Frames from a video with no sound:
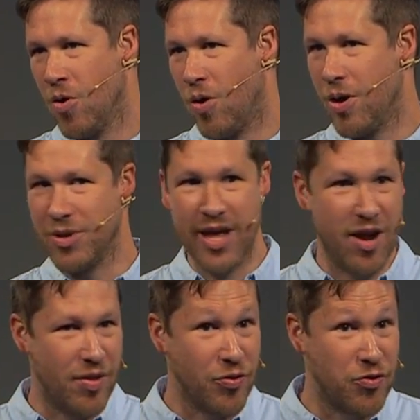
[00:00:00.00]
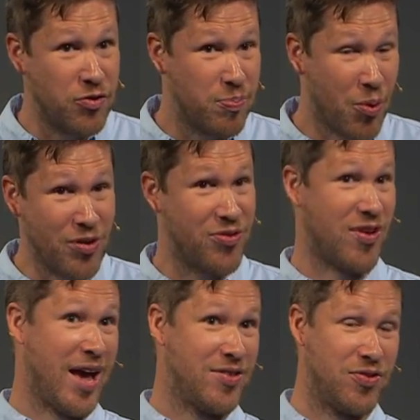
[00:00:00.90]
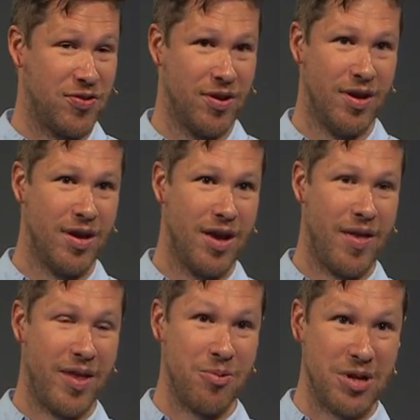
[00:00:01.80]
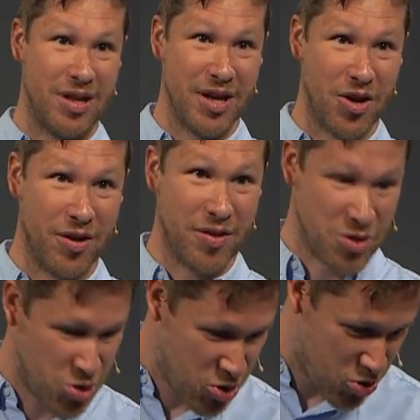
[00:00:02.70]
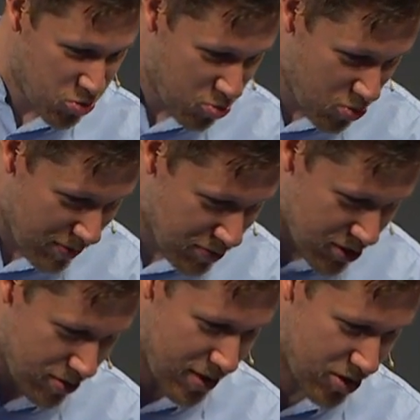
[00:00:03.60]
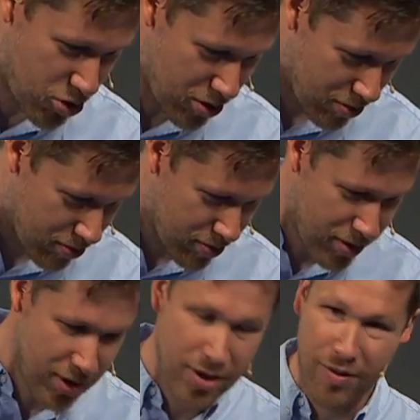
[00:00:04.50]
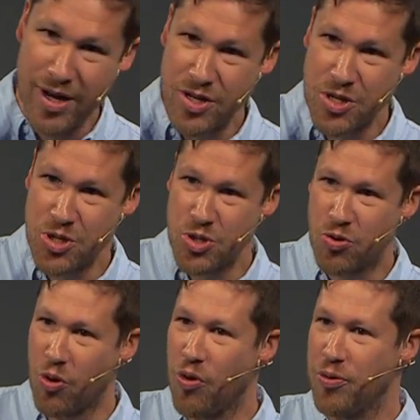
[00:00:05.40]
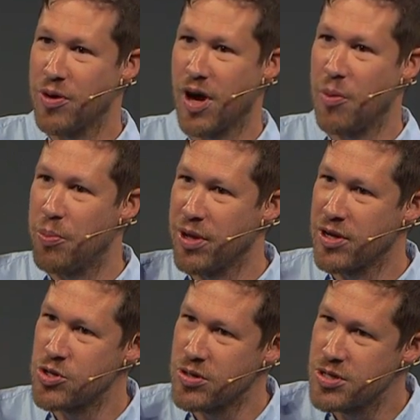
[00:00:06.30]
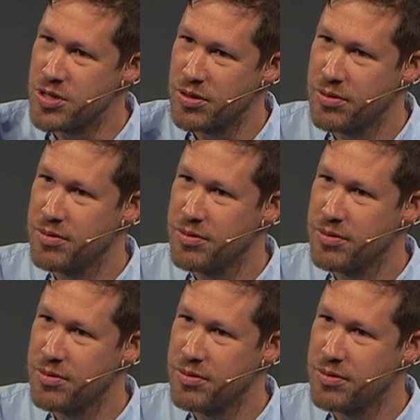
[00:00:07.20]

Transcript: Or I would get on sports sites and then I would click on the swimsuit issue, right? And just scroll through a couple pictures.